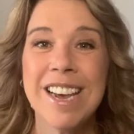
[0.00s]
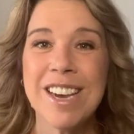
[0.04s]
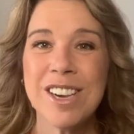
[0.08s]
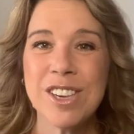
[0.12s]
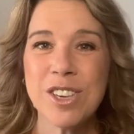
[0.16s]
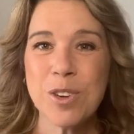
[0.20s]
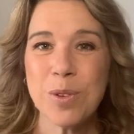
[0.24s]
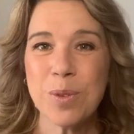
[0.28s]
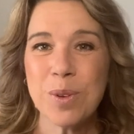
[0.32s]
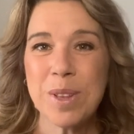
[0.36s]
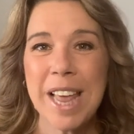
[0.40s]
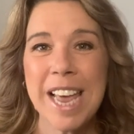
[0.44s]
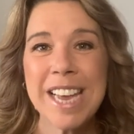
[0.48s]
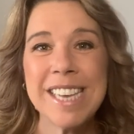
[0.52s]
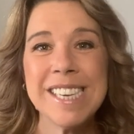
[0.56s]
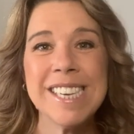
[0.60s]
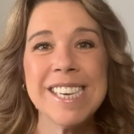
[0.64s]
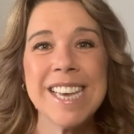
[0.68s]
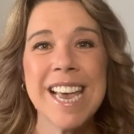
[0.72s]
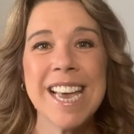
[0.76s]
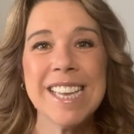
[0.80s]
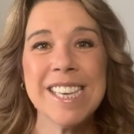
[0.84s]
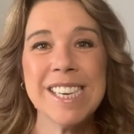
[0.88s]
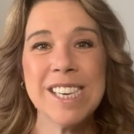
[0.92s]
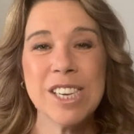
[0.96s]
So let's
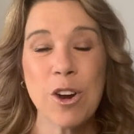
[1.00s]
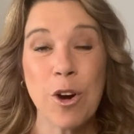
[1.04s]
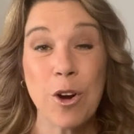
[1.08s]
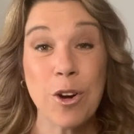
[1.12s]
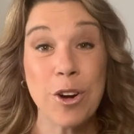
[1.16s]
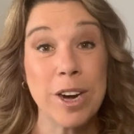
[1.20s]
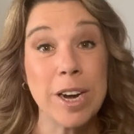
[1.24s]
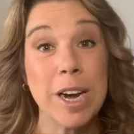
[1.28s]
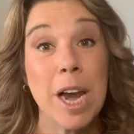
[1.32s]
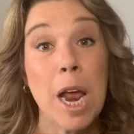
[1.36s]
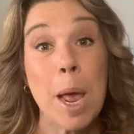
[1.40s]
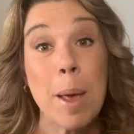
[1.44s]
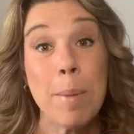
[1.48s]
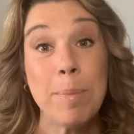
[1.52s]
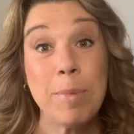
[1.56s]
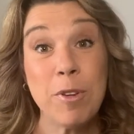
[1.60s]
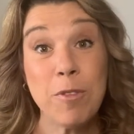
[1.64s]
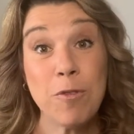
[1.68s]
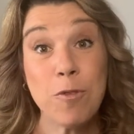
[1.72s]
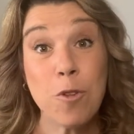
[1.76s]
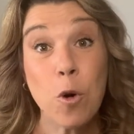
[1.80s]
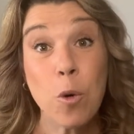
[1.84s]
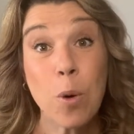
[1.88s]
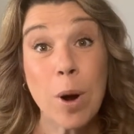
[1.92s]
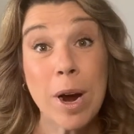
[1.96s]
get started.
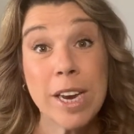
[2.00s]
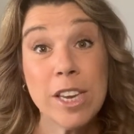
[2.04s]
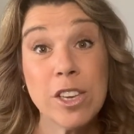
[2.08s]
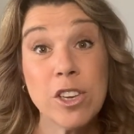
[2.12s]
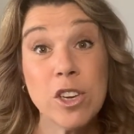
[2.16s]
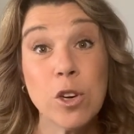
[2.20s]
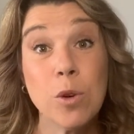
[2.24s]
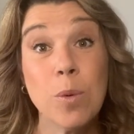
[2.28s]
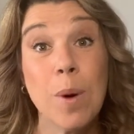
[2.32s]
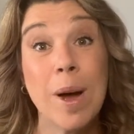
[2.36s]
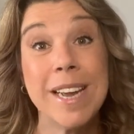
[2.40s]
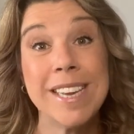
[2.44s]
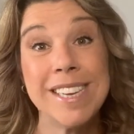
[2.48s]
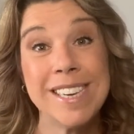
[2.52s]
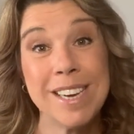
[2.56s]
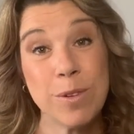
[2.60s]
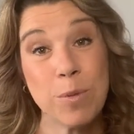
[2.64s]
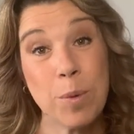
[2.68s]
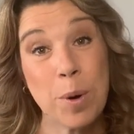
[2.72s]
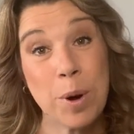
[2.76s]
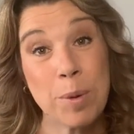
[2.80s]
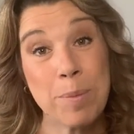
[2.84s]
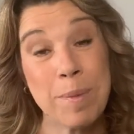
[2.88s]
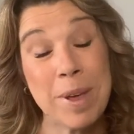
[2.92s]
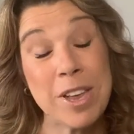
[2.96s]
Before I do, I did
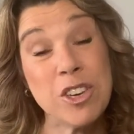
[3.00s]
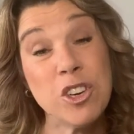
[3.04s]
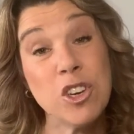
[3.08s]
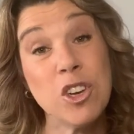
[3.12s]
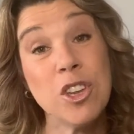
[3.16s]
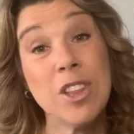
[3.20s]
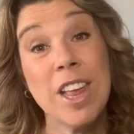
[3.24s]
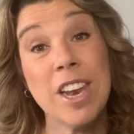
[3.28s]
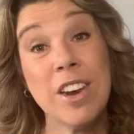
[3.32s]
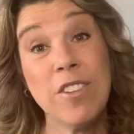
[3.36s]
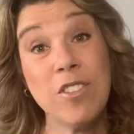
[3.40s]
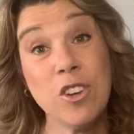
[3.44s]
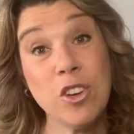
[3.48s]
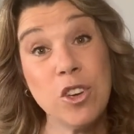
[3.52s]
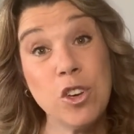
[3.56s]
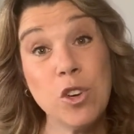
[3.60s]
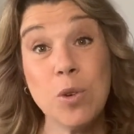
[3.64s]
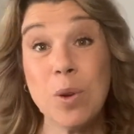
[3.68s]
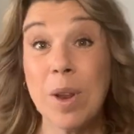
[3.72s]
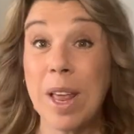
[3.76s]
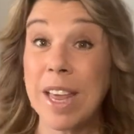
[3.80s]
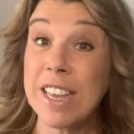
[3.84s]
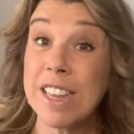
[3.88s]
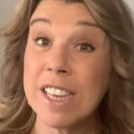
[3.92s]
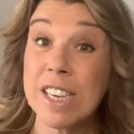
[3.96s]
want to mention that if you do
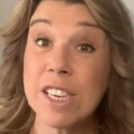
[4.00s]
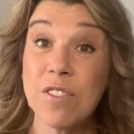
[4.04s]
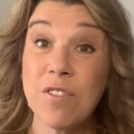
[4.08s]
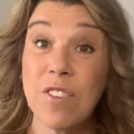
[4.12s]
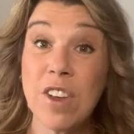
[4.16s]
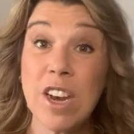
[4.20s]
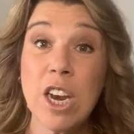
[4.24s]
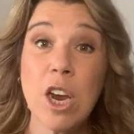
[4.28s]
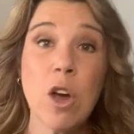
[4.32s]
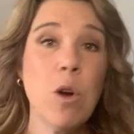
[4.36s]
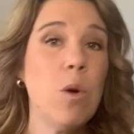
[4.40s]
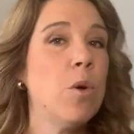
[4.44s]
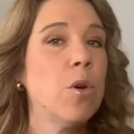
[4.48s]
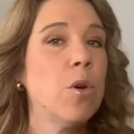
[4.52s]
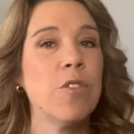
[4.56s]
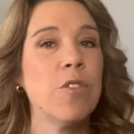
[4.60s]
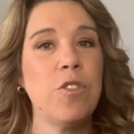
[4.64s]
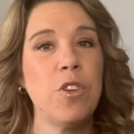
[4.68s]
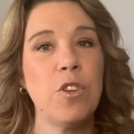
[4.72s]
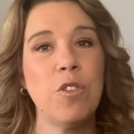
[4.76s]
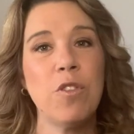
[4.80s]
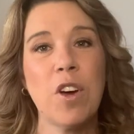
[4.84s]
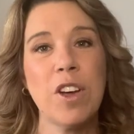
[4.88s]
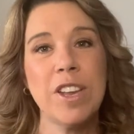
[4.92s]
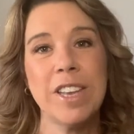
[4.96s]
like this video
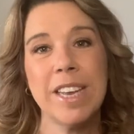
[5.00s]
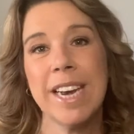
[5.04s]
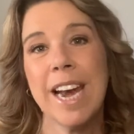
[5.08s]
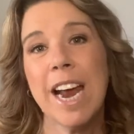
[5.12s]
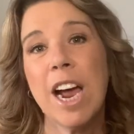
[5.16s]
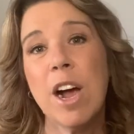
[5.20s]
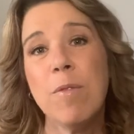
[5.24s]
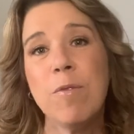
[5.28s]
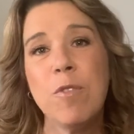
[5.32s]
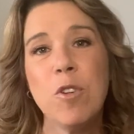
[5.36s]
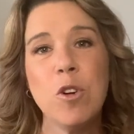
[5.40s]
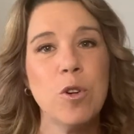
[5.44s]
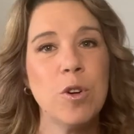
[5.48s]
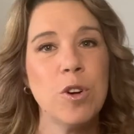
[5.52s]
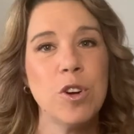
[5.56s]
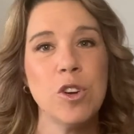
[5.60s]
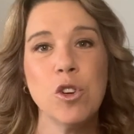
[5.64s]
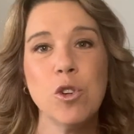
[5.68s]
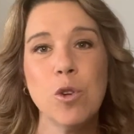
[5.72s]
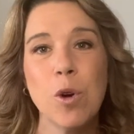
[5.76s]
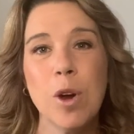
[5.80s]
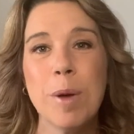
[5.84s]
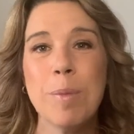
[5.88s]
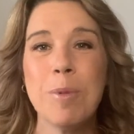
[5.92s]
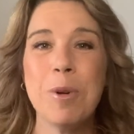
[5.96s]
if you find it helpful or
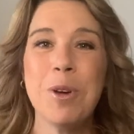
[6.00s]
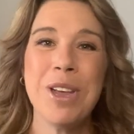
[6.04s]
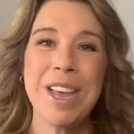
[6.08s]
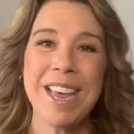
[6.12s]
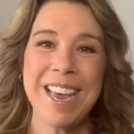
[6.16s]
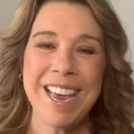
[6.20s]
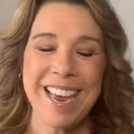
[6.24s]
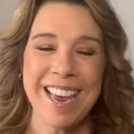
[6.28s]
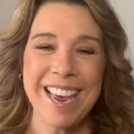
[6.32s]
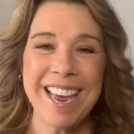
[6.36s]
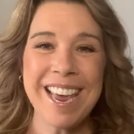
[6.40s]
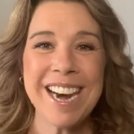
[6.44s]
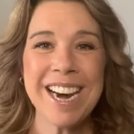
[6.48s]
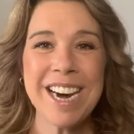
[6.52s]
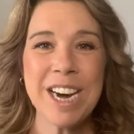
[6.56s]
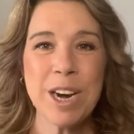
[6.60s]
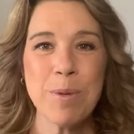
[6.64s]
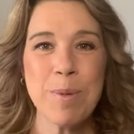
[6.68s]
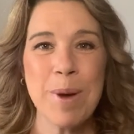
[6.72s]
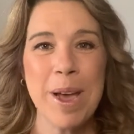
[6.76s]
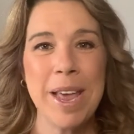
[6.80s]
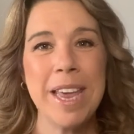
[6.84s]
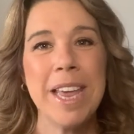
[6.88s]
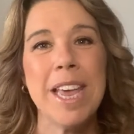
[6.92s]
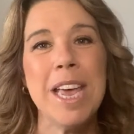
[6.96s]
enjoyable in any
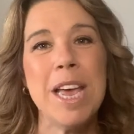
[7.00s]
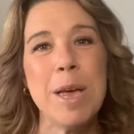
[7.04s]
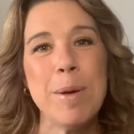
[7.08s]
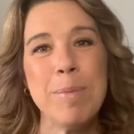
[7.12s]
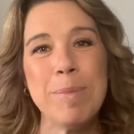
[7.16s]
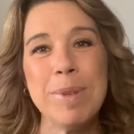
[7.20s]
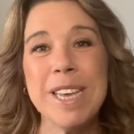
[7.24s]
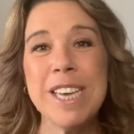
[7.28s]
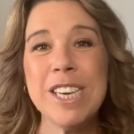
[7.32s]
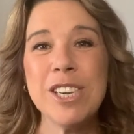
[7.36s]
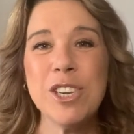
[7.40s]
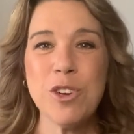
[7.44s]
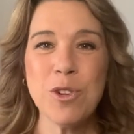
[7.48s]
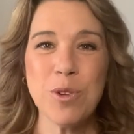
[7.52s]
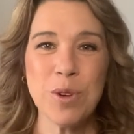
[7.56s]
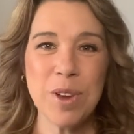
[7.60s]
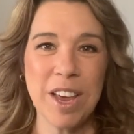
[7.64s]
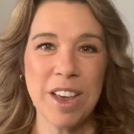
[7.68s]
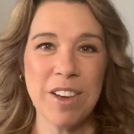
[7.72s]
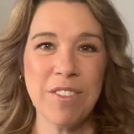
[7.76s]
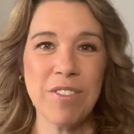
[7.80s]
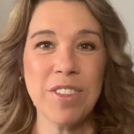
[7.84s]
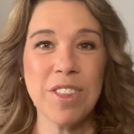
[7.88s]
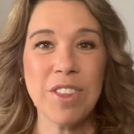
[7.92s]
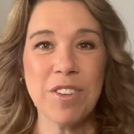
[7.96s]
way, please do
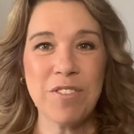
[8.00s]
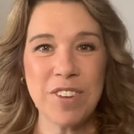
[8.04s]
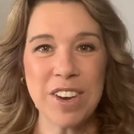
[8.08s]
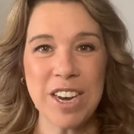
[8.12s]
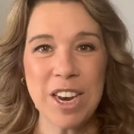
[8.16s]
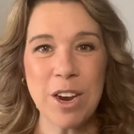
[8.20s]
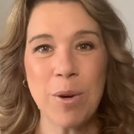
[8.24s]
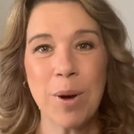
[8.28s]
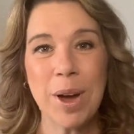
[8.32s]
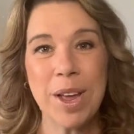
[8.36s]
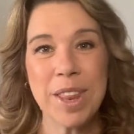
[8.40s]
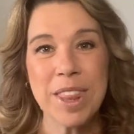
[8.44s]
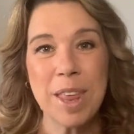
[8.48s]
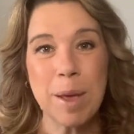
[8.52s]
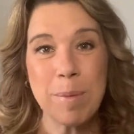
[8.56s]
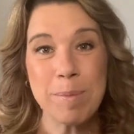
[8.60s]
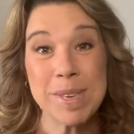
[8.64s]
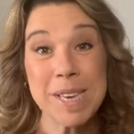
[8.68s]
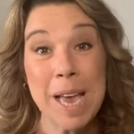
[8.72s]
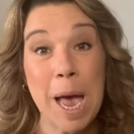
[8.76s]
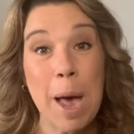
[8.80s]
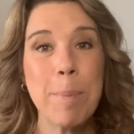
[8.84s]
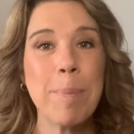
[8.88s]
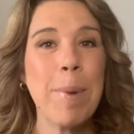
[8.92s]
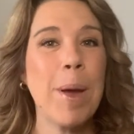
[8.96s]
give the video a
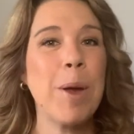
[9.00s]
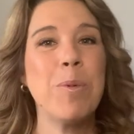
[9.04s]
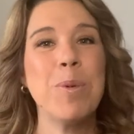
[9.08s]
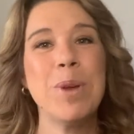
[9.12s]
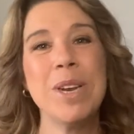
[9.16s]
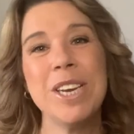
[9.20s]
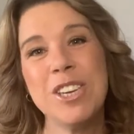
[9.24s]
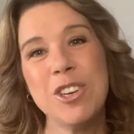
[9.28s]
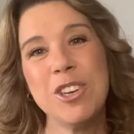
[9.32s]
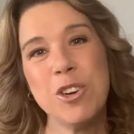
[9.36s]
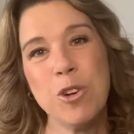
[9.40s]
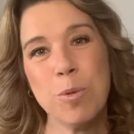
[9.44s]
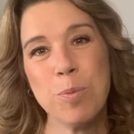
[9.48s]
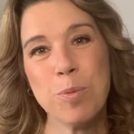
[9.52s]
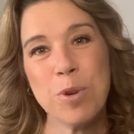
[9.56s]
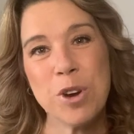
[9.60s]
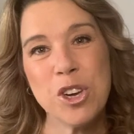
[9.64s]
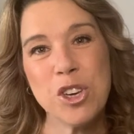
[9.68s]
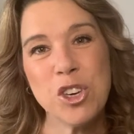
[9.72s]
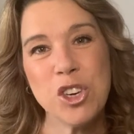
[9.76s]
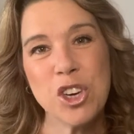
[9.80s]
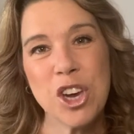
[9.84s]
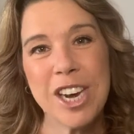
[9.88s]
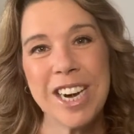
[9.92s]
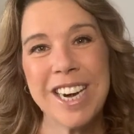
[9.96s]
thumbs up. I really do
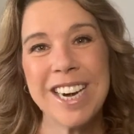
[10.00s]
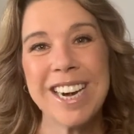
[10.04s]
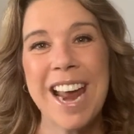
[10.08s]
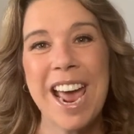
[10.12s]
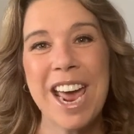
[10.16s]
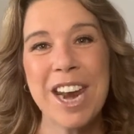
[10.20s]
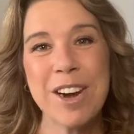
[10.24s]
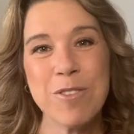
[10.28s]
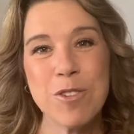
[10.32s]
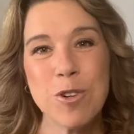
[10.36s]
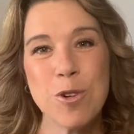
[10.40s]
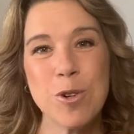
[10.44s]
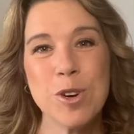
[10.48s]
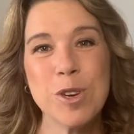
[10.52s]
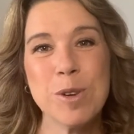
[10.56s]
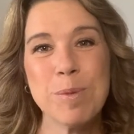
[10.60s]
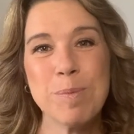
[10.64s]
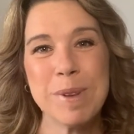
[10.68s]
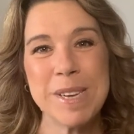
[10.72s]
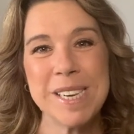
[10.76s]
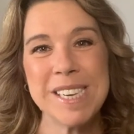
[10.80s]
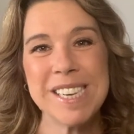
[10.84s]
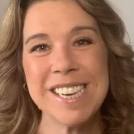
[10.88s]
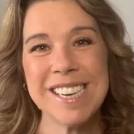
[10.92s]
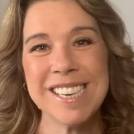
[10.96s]
appreciate it. And of course,
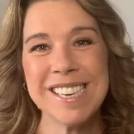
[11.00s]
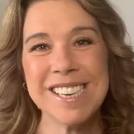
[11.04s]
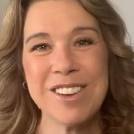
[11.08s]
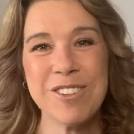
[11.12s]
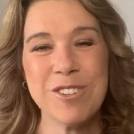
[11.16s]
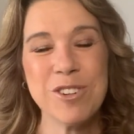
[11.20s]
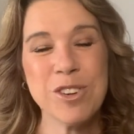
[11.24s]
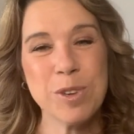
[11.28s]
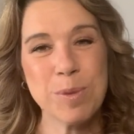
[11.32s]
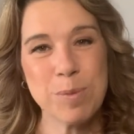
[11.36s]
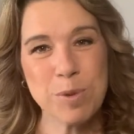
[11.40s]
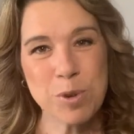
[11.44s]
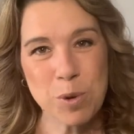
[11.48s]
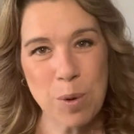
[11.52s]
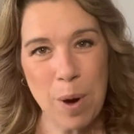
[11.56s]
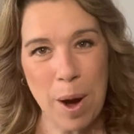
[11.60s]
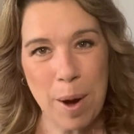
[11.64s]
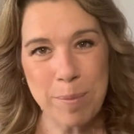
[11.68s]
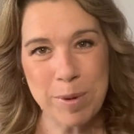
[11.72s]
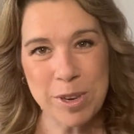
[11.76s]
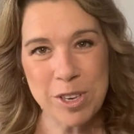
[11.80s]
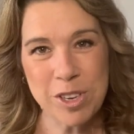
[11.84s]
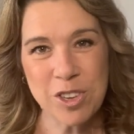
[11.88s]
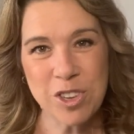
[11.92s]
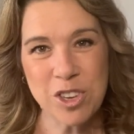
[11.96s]
please consider
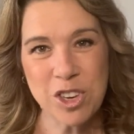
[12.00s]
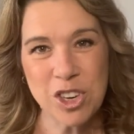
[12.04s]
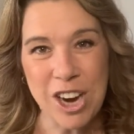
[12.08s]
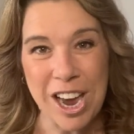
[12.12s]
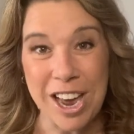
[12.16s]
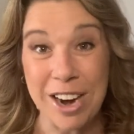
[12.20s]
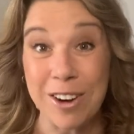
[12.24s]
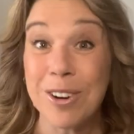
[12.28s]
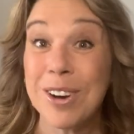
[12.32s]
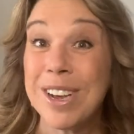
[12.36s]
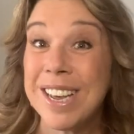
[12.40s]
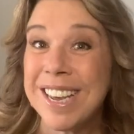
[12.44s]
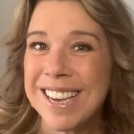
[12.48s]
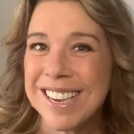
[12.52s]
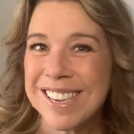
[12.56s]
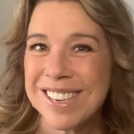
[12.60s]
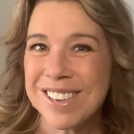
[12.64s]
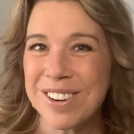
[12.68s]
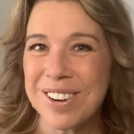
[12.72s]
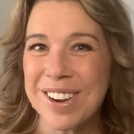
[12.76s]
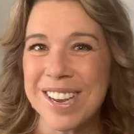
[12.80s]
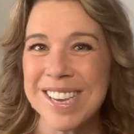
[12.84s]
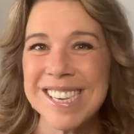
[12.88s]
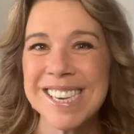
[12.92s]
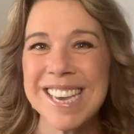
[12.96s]
subscribing to the channel.
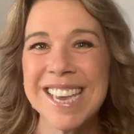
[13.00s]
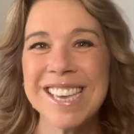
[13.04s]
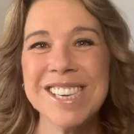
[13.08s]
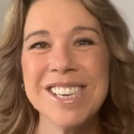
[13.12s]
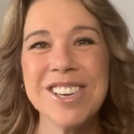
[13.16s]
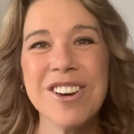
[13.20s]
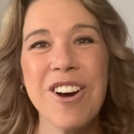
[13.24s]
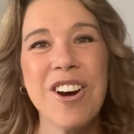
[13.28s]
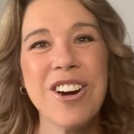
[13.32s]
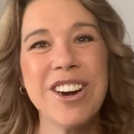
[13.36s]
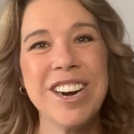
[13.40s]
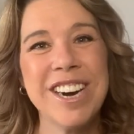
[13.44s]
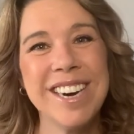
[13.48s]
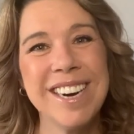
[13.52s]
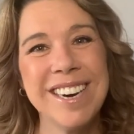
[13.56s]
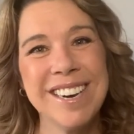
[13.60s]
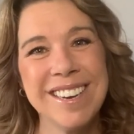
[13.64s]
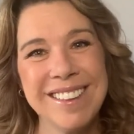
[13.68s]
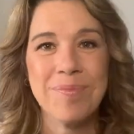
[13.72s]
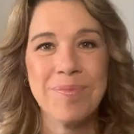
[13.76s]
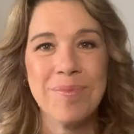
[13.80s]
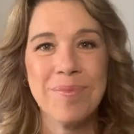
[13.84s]
So let's get started.